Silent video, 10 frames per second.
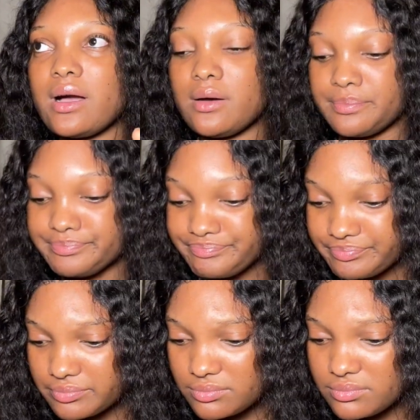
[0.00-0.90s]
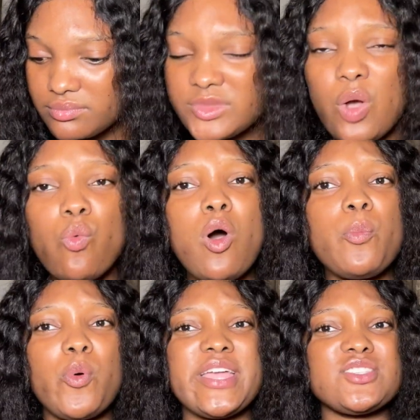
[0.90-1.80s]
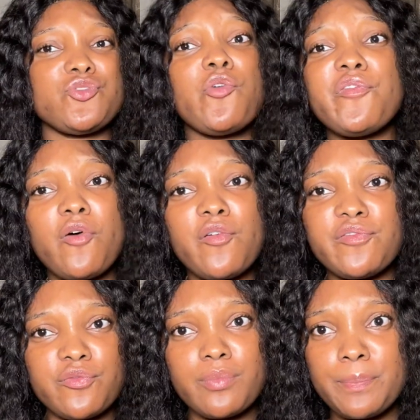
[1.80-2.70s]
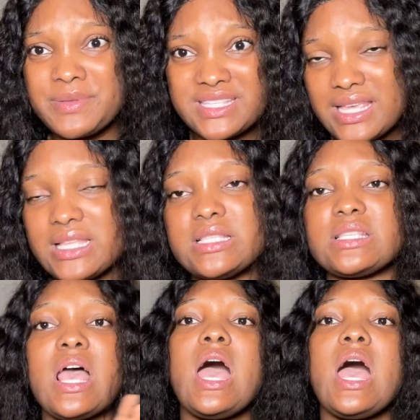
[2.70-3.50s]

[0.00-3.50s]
1.04%.